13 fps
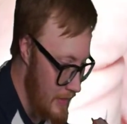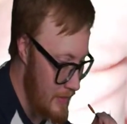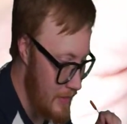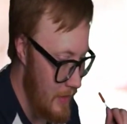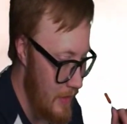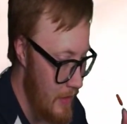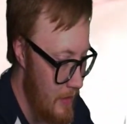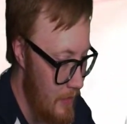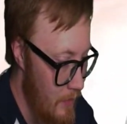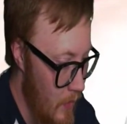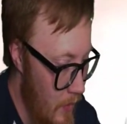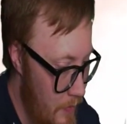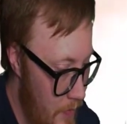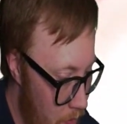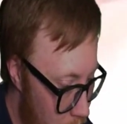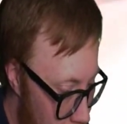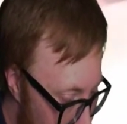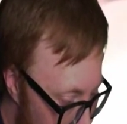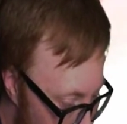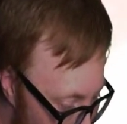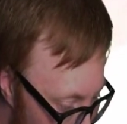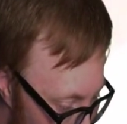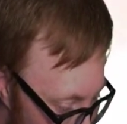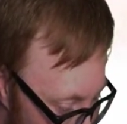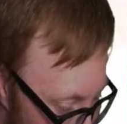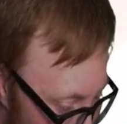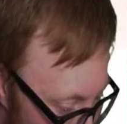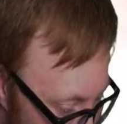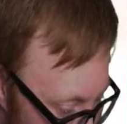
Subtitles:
is more pure, super